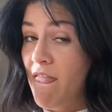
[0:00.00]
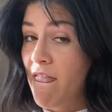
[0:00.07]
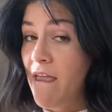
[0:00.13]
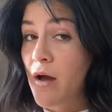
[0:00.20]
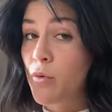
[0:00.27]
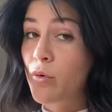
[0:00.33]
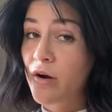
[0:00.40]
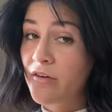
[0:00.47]

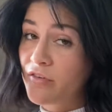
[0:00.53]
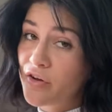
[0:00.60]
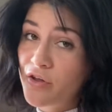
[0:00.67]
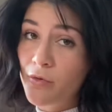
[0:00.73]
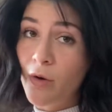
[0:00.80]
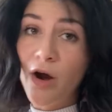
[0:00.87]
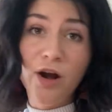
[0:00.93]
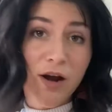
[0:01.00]
Wherever you
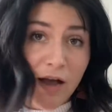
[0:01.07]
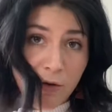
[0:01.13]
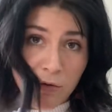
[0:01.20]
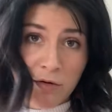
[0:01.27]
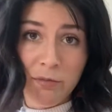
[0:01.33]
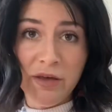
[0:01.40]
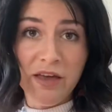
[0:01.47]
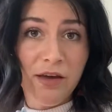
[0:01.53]
are, I want to
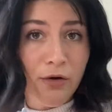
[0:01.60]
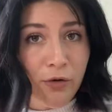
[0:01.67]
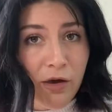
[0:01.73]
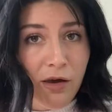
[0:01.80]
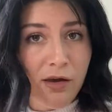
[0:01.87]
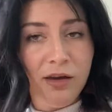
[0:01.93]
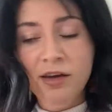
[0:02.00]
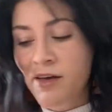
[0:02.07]
be,
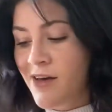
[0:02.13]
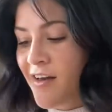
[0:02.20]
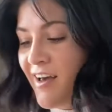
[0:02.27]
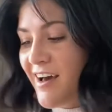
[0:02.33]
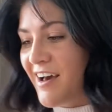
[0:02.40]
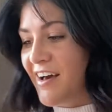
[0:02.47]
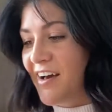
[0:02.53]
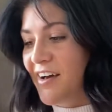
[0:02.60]
okay?
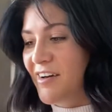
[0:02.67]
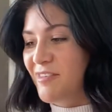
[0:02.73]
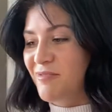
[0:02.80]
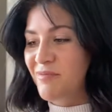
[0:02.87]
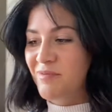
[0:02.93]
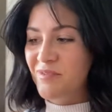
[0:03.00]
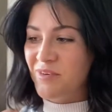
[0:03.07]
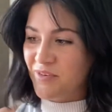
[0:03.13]

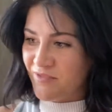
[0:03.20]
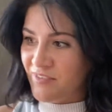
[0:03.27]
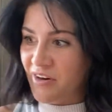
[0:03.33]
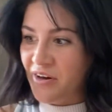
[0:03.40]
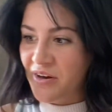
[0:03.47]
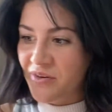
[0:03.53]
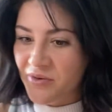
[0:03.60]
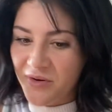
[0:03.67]

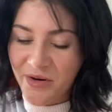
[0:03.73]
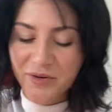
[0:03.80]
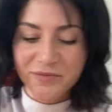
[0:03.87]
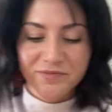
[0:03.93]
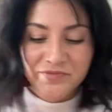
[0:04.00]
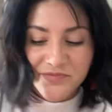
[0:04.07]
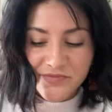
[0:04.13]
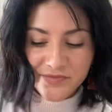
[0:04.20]
Very cool.
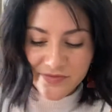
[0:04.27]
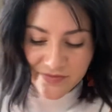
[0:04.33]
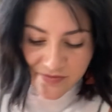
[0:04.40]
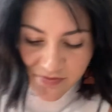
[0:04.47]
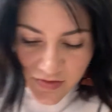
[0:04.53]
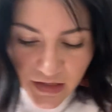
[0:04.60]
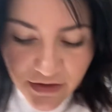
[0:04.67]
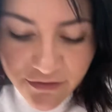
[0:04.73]

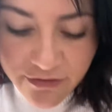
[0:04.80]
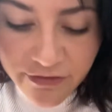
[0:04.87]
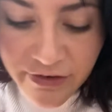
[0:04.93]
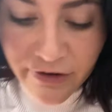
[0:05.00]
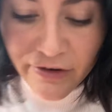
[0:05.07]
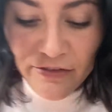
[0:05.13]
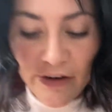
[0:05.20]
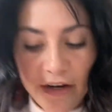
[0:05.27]

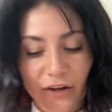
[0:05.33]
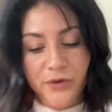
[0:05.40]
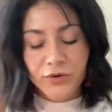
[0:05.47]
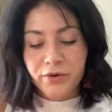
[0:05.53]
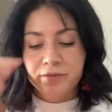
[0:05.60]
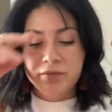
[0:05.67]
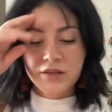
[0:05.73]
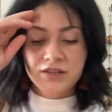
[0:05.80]
Very, very cool.
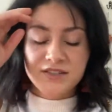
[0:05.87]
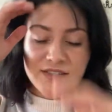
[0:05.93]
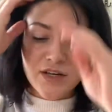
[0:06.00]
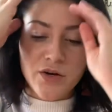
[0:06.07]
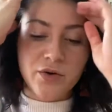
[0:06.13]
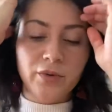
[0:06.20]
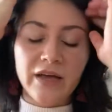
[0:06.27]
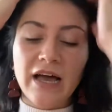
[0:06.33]

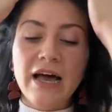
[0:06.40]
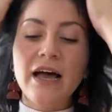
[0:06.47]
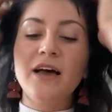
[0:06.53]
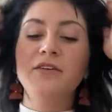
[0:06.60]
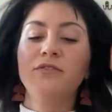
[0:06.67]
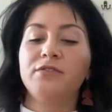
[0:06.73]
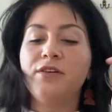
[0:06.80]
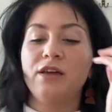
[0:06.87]
So we
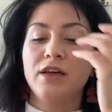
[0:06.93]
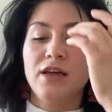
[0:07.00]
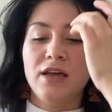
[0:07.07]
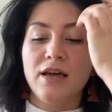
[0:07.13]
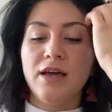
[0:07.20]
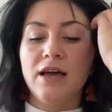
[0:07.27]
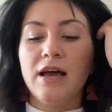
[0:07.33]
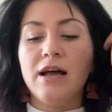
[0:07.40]
have
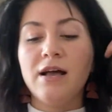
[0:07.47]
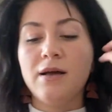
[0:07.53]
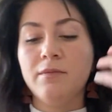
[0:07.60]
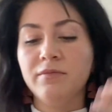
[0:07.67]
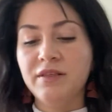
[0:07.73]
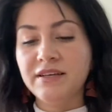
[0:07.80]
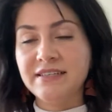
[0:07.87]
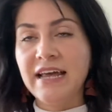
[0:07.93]

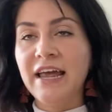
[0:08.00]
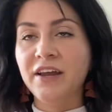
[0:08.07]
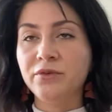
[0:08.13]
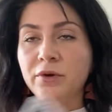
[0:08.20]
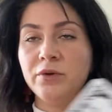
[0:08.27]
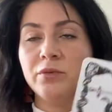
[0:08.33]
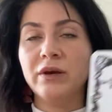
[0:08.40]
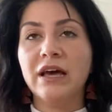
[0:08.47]
this Hanged
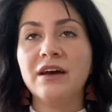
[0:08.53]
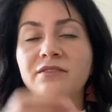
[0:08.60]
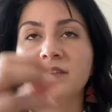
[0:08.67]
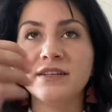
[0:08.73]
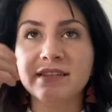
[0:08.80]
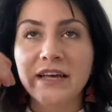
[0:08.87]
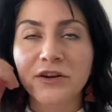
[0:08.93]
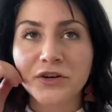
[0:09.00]
one. We have
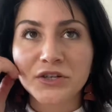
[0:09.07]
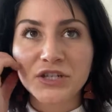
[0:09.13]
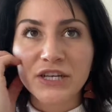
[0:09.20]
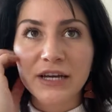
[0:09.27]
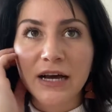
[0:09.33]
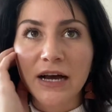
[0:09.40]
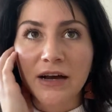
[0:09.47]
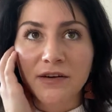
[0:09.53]
this energy
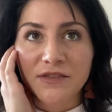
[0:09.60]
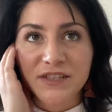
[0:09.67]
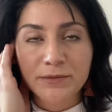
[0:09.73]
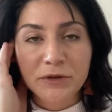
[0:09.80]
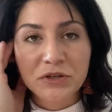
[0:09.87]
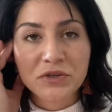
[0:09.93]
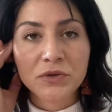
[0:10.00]
of spiritual